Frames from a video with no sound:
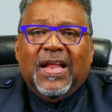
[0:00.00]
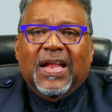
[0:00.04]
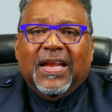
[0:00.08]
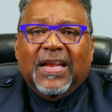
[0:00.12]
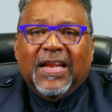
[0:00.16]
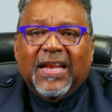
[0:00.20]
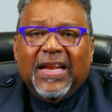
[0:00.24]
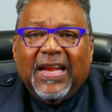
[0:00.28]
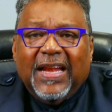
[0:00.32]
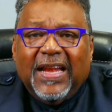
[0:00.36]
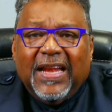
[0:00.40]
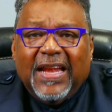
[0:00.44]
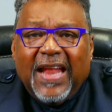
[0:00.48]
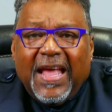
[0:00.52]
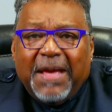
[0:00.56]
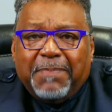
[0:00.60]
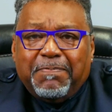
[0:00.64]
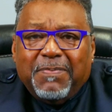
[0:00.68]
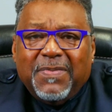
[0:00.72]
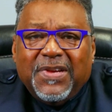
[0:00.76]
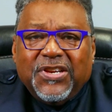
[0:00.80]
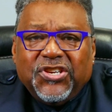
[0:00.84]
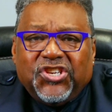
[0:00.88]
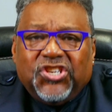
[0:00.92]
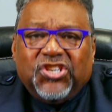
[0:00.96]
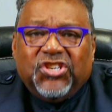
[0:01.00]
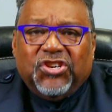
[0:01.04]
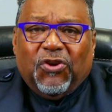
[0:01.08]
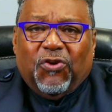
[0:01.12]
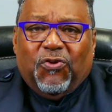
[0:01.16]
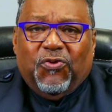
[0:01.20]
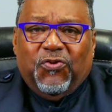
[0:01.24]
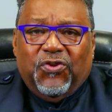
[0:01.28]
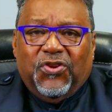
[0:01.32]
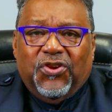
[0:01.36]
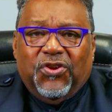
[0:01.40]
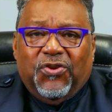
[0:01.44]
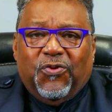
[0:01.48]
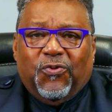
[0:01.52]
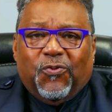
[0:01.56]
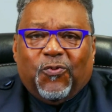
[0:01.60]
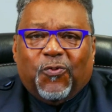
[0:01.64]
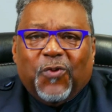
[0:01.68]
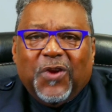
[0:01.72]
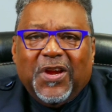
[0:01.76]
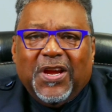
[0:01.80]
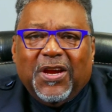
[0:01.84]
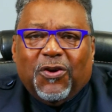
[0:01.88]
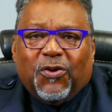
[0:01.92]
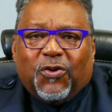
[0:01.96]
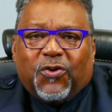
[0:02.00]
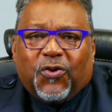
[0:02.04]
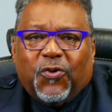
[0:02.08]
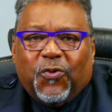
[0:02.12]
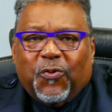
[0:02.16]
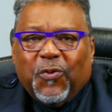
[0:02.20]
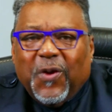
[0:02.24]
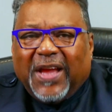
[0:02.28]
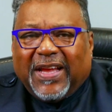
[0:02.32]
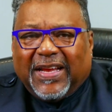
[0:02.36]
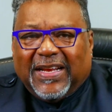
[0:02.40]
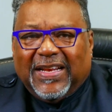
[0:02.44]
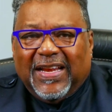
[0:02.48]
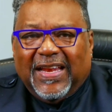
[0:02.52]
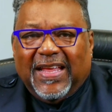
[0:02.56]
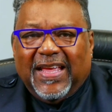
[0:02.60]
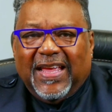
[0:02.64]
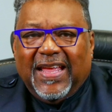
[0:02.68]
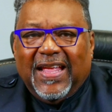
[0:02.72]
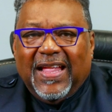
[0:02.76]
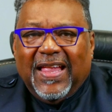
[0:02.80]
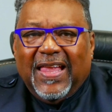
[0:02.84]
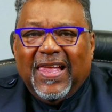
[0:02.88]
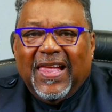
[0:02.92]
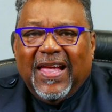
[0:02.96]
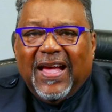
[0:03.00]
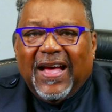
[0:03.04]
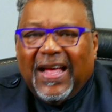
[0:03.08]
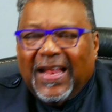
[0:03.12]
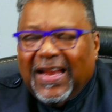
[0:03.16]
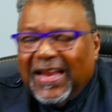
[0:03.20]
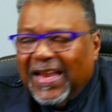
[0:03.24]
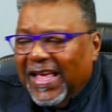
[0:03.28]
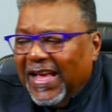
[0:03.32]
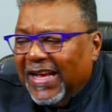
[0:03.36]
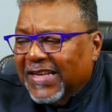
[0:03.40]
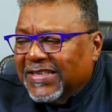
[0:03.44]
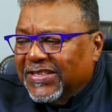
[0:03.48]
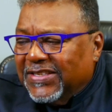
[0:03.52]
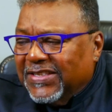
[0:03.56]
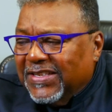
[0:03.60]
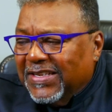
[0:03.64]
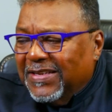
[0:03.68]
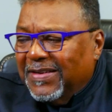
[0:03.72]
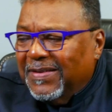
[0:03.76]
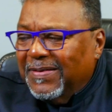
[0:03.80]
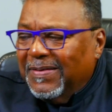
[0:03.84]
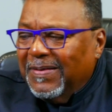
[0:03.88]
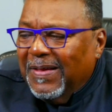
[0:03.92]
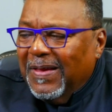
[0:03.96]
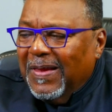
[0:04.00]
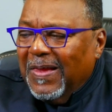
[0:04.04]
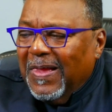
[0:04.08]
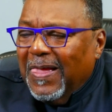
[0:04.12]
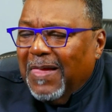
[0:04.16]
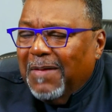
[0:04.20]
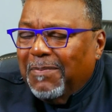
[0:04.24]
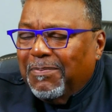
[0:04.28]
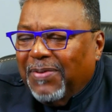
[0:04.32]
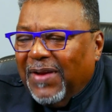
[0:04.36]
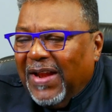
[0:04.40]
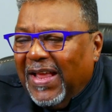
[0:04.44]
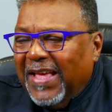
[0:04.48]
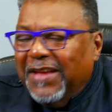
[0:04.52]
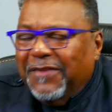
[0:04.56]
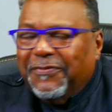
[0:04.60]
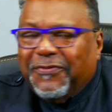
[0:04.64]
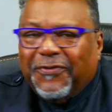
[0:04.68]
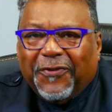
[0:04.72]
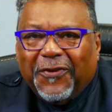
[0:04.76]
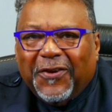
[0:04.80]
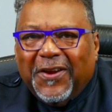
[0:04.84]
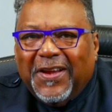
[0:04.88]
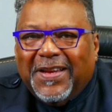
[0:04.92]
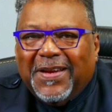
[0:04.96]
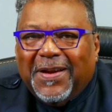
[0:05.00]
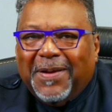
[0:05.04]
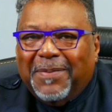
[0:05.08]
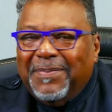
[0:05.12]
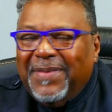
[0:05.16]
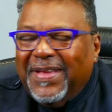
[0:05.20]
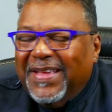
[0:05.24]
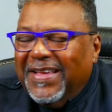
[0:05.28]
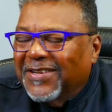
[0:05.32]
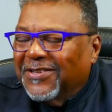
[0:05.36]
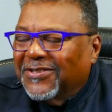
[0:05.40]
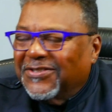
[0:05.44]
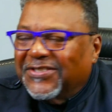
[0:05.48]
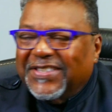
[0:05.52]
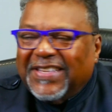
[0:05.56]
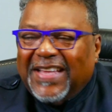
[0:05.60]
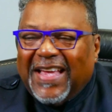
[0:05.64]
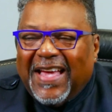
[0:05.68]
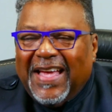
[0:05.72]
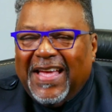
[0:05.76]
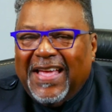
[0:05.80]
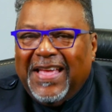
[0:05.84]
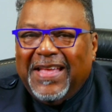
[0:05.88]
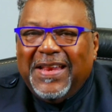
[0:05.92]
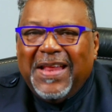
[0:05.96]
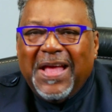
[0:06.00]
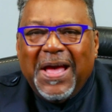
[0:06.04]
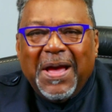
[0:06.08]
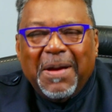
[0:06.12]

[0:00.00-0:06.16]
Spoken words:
Let me show you real quickly. Alexa, play Freedom Hillside